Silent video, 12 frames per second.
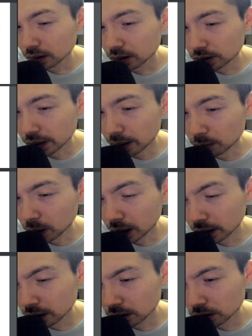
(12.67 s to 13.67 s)
Step
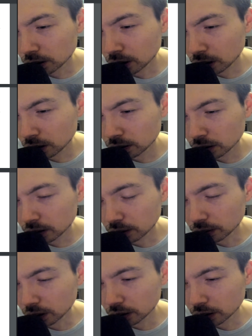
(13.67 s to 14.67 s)
1, turn the
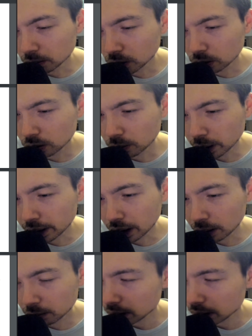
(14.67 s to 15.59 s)
volume all the way up.